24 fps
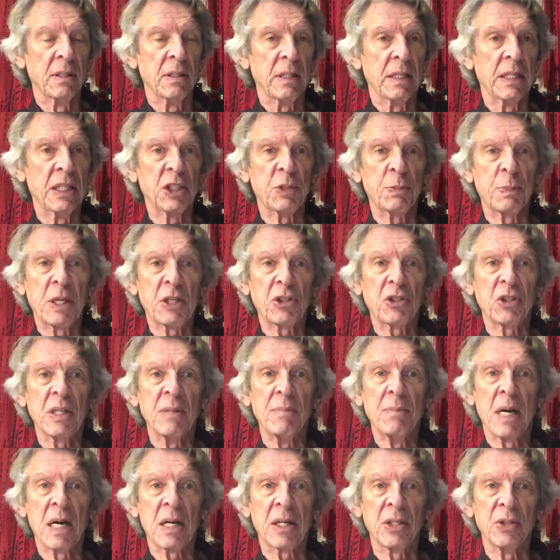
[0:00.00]
and especially
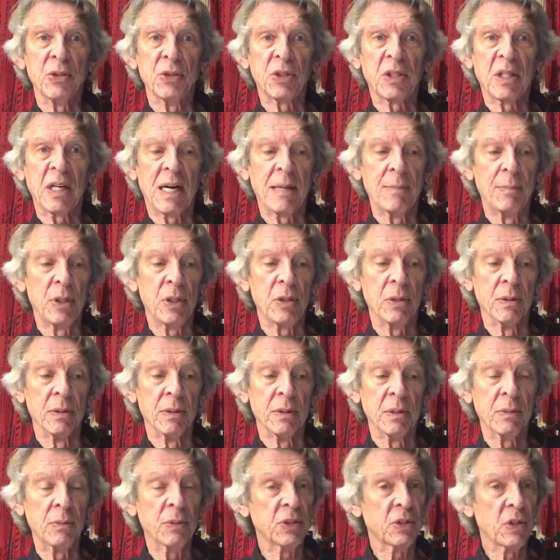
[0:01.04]
Marius Carbone,
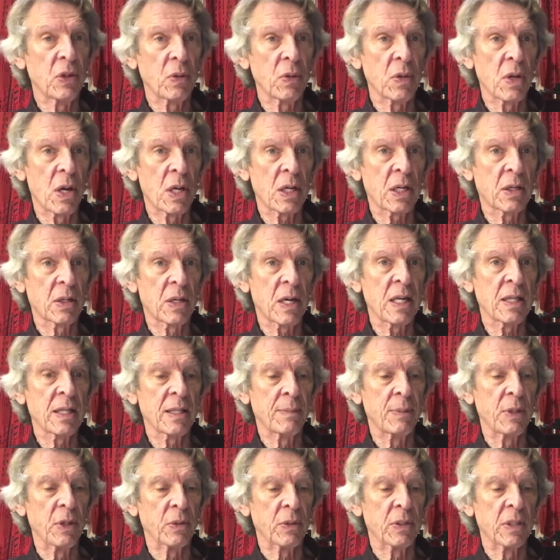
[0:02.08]
who was no longer on the
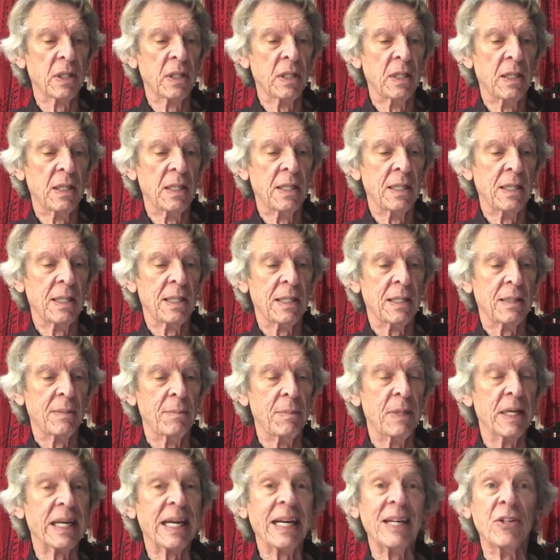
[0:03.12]
boat,
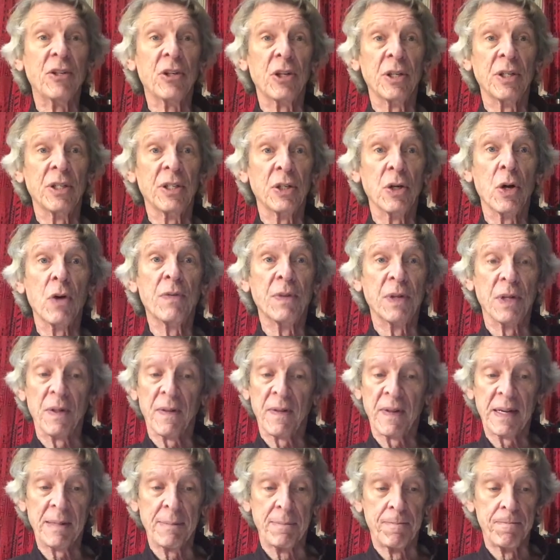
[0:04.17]
but had turned it over to
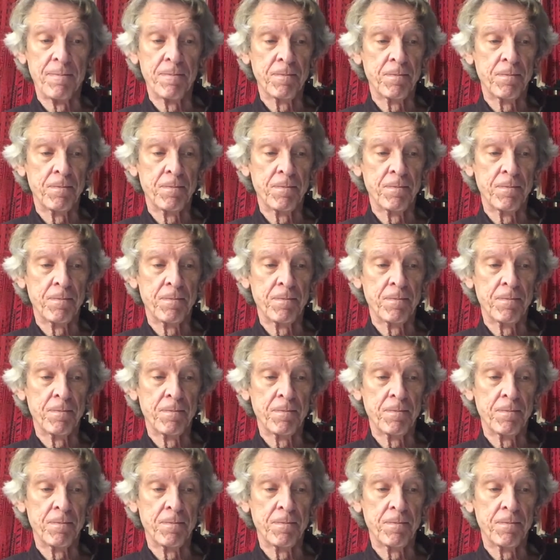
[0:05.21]
them.